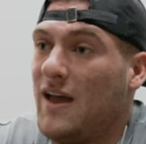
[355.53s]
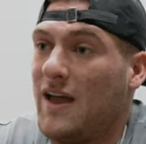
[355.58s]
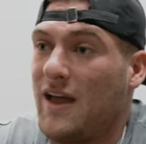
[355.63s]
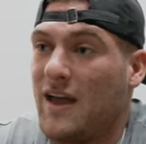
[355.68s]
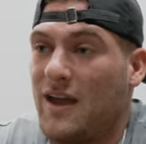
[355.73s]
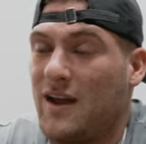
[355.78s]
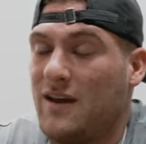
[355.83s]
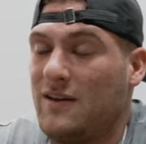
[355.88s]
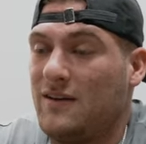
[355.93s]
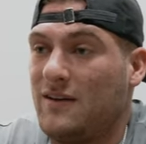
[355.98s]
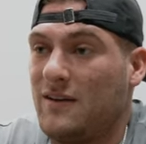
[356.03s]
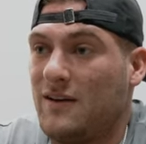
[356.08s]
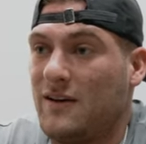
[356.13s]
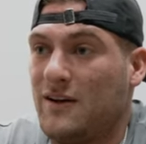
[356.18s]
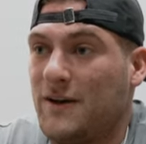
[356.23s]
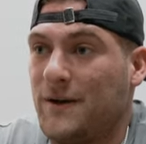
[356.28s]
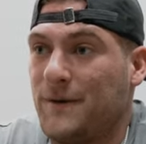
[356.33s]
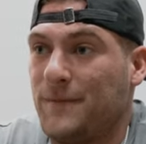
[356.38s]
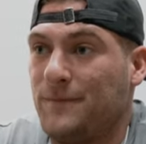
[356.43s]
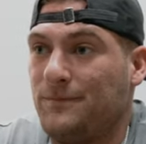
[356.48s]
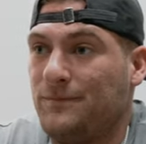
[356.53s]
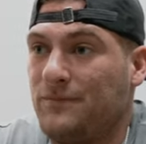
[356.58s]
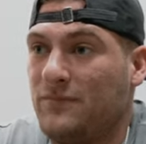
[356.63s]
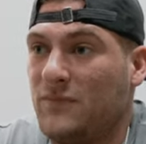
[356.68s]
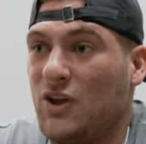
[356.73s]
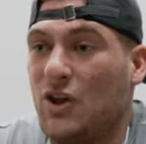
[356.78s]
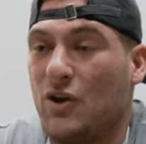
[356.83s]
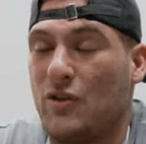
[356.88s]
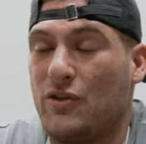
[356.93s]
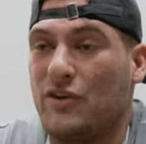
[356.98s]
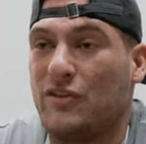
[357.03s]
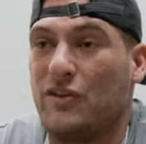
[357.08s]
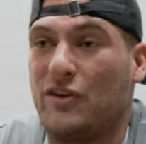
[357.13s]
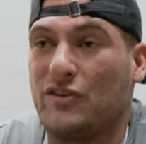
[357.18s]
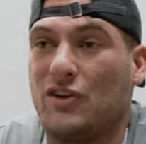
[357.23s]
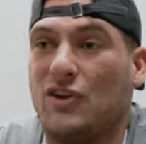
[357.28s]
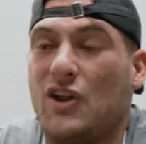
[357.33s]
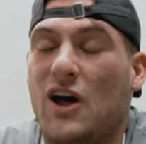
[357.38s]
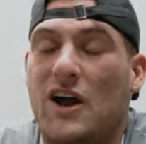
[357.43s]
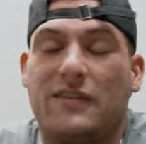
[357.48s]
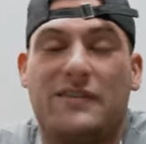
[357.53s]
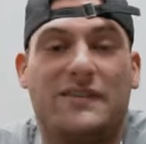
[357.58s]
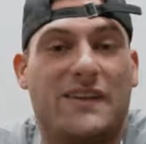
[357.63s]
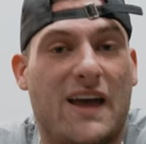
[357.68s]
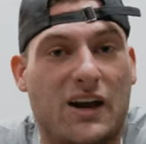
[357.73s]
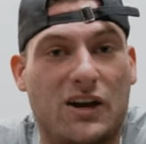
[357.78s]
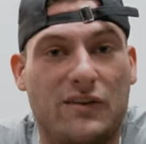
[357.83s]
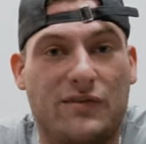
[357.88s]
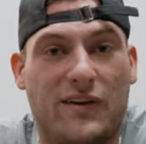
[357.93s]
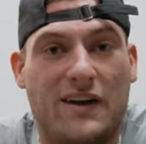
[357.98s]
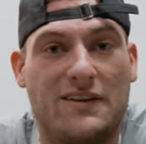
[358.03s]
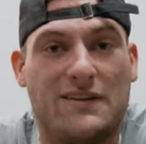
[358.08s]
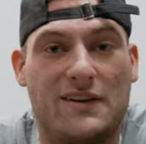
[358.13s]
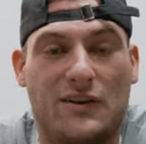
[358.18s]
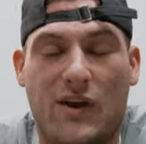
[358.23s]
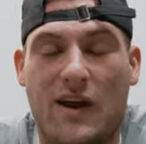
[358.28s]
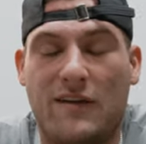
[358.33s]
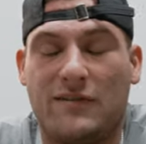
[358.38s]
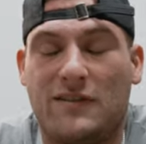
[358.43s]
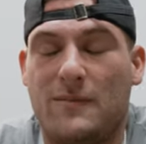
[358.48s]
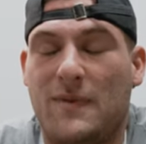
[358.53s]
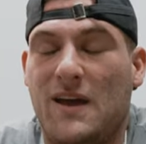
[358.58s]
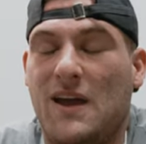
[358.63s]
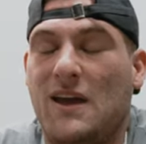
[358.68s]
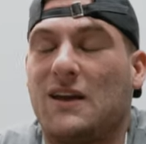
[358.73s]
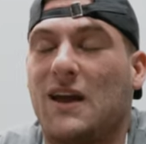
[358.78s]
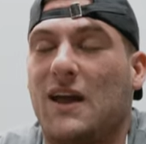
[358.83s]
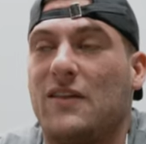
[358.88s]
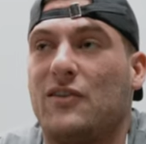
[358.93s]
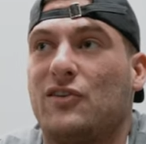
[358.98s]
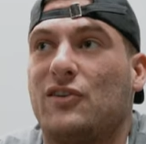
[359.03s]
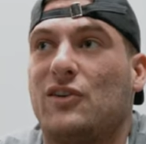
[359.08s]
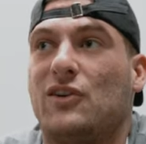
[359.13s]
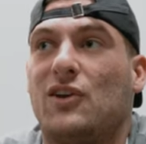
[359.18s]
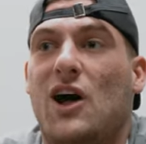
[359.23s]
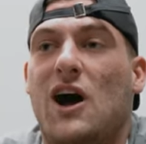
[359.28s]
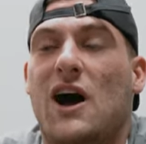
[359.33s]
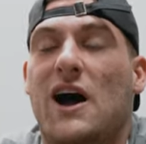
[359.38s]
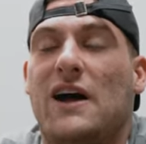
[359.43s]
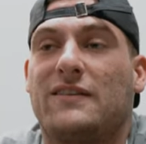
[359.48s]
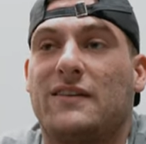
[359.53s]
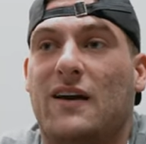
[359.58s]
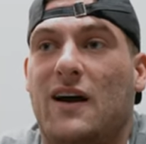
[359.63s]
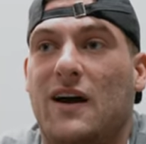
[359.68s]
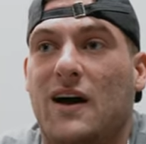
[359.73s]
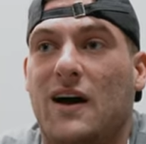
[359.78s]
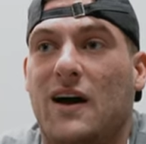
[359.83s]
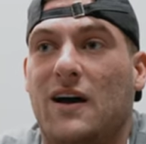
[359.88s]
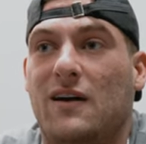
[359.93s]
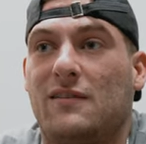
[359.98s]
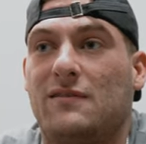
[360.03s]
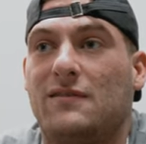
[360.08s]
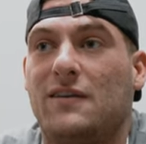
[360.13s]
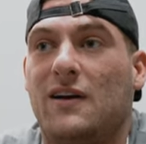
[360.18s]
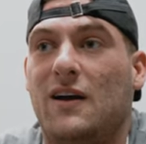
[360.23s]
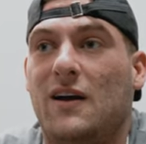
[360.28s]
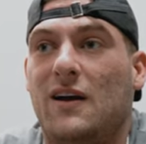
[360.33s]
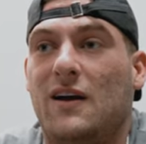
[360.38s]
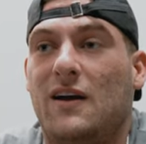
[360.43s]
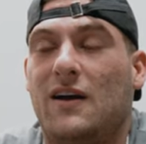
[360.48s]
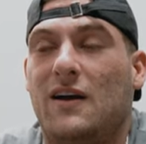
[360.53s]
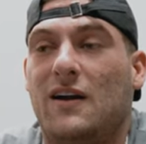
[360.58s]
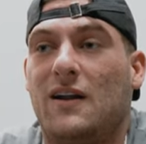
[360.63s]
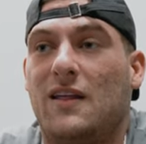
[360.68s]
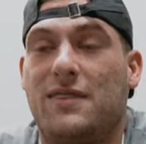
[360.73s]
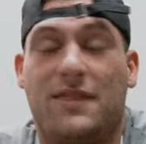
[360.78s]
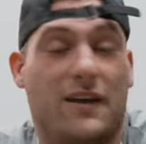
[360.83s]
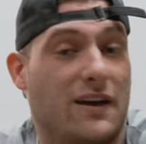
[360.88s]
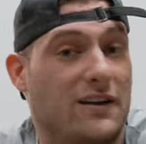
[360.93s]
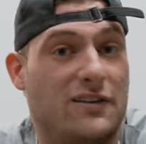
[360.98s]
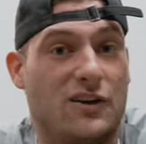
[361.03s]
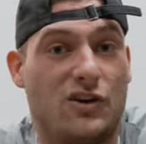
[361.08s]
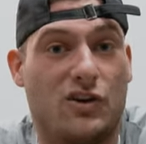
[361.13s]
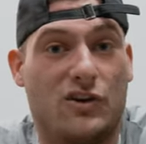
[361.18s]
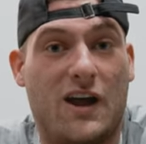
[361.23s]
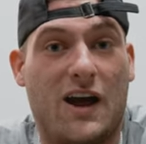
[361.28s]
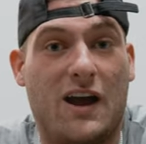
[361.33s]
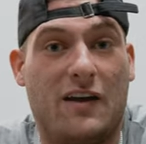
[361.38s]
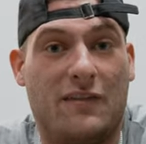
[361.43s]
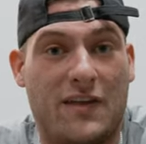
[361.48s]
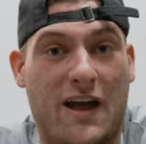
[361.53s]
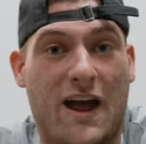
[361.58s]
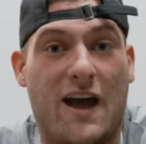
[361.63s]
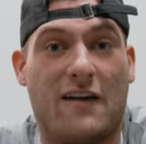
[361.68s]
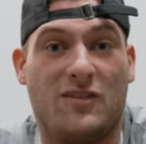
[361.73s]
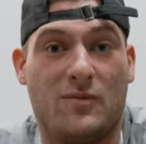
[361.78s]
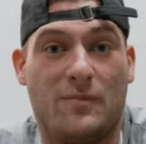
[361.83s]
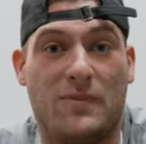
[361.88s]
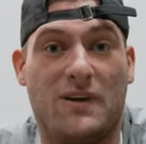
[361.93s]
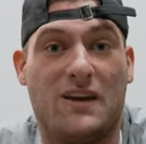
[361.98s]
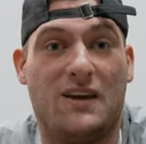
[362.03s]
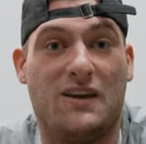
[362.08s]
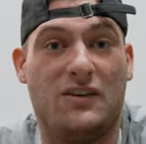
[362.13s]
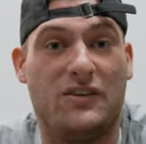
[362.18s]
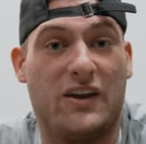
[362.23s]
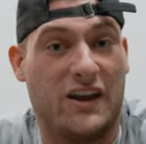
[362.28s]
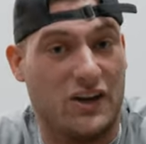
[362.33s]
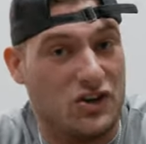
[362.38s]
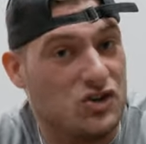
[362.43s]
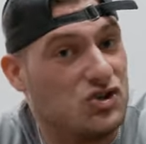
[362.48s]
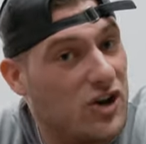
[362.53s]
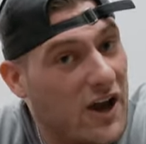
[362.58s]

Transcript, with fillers: And, um, you know, there, there's a lot of sacrifice that you have to make, and there's a lot of things in your life that have to be in